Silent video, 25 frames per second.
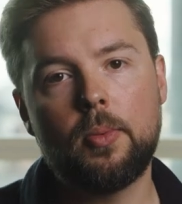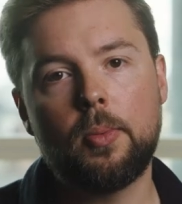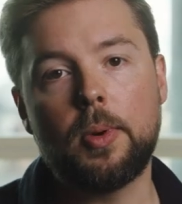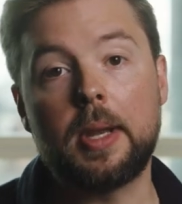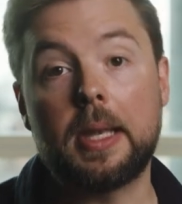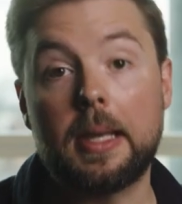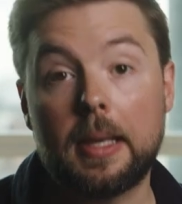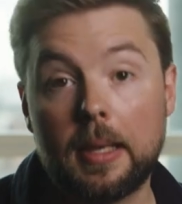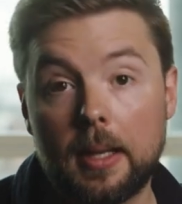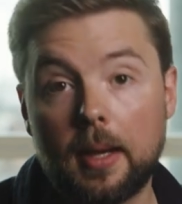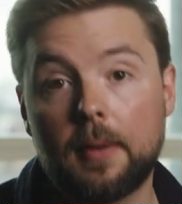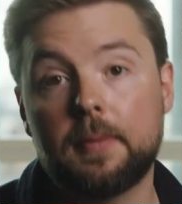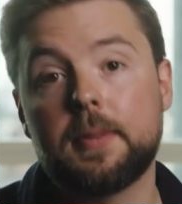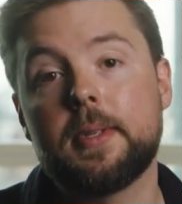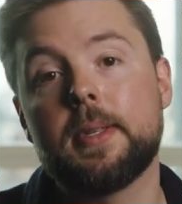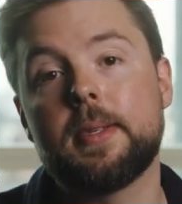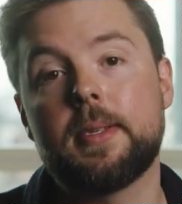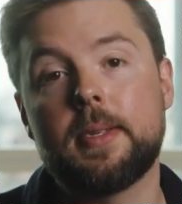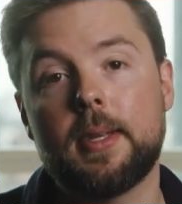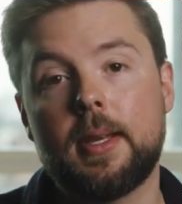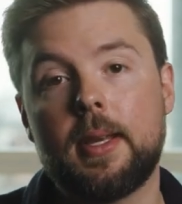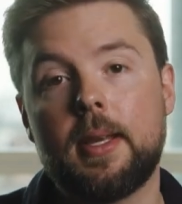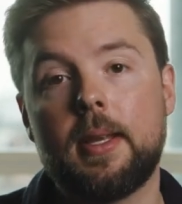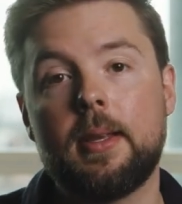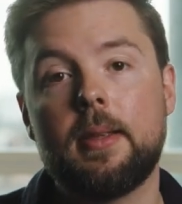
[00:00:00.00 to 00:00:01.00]
we'd love to
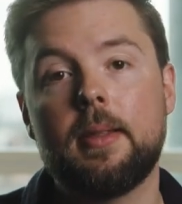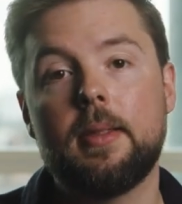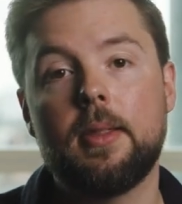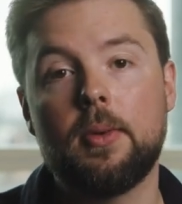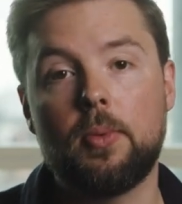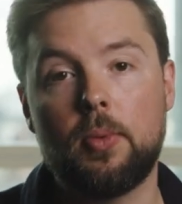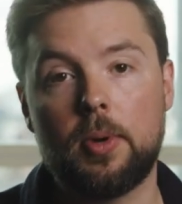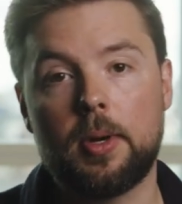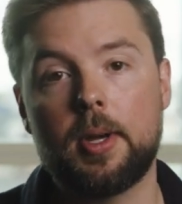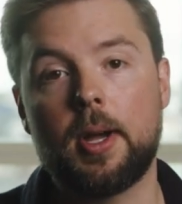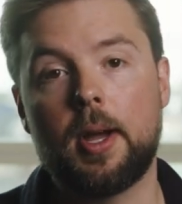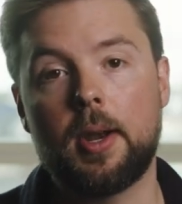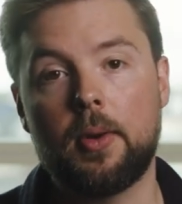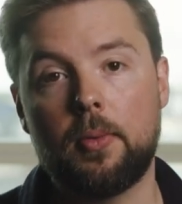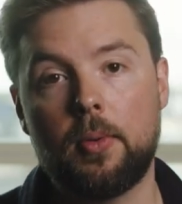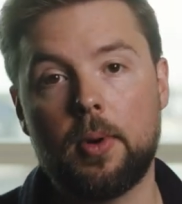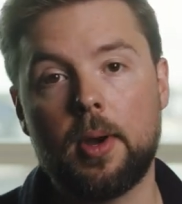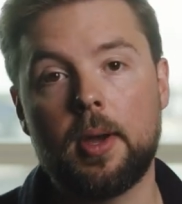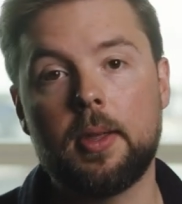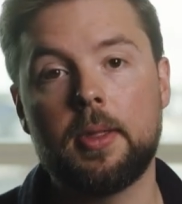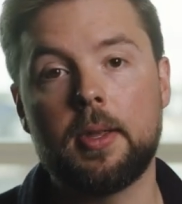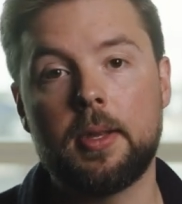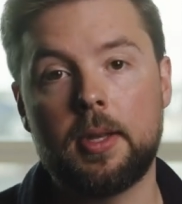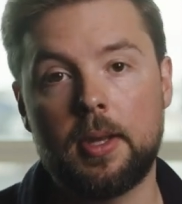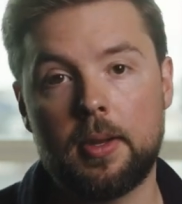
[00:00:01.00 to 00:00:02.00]
see the kind of
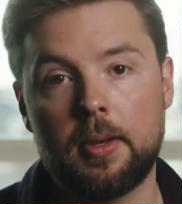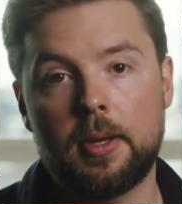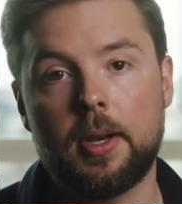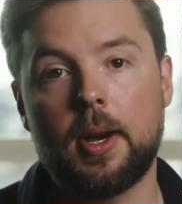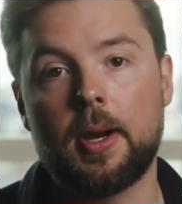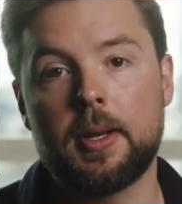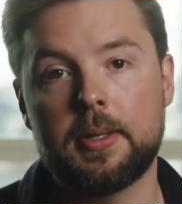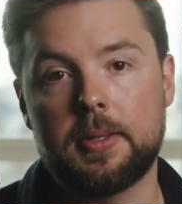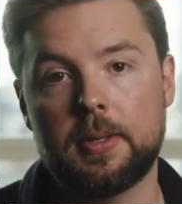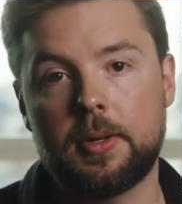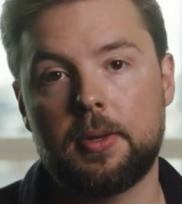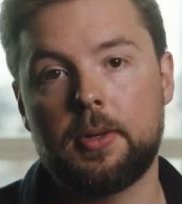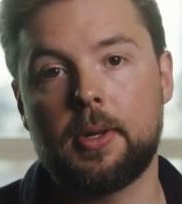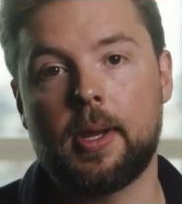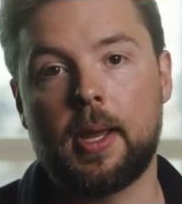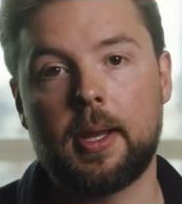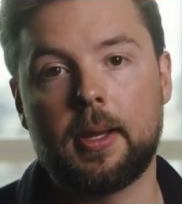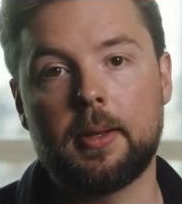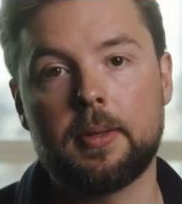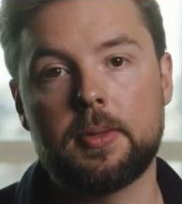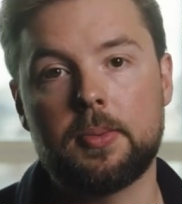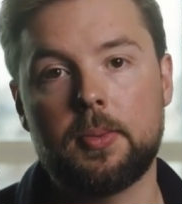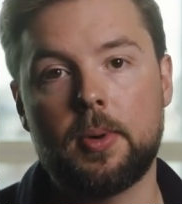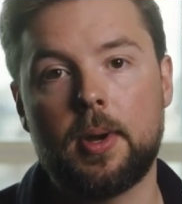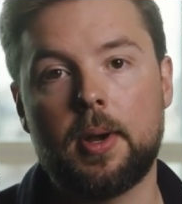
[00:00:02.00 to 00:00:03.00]
work that you guys are
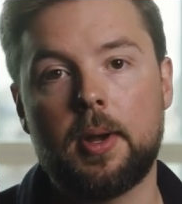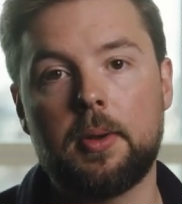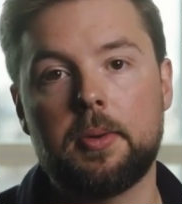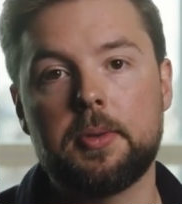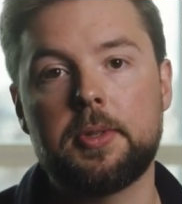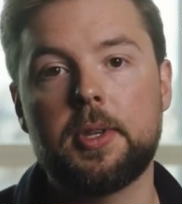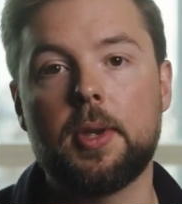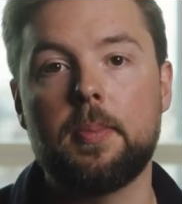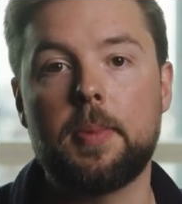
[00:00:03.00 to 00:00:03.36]
creating as well.